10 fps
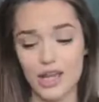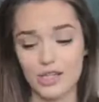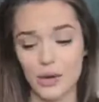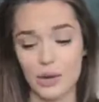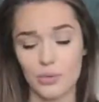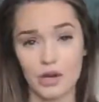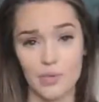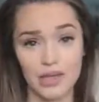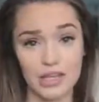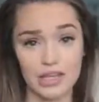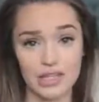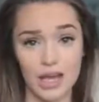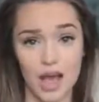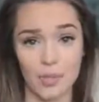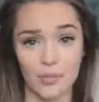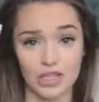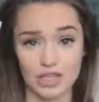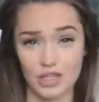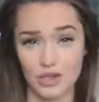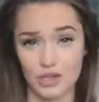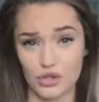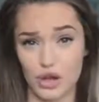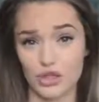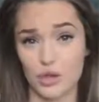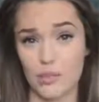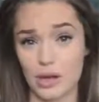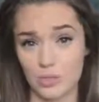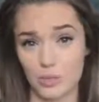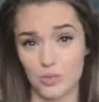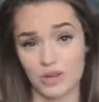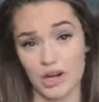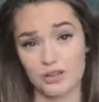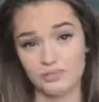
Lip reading: So I would recommend this because it's a good drugstore makeup remover.